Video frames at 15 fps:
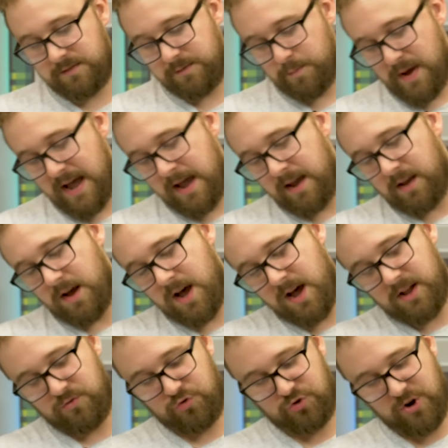It's my
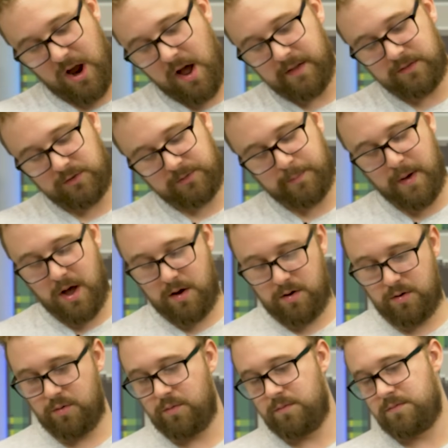uh, John's
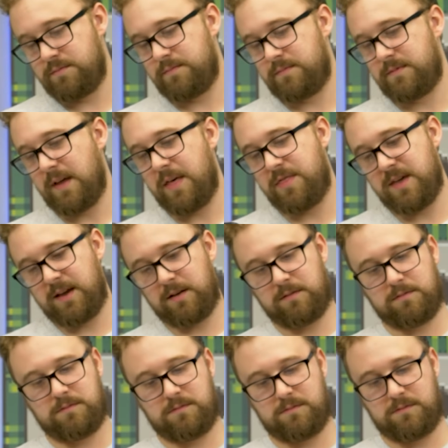Bow, I think.
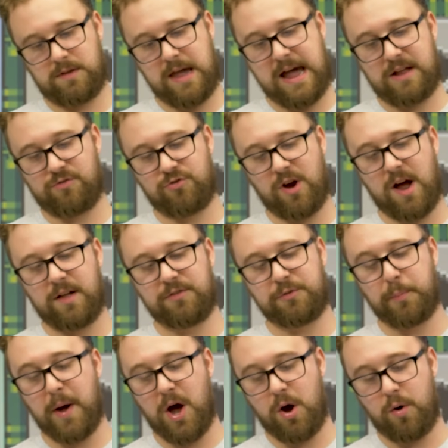Your yeah, John John's
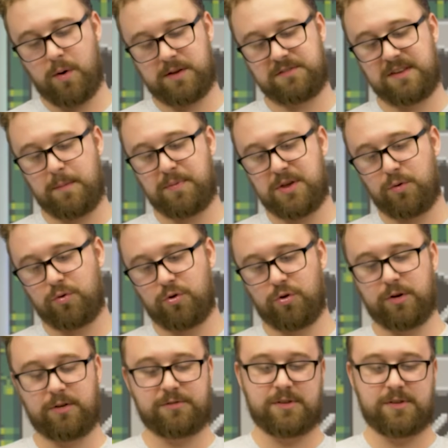Wick. Bow C P U cooler.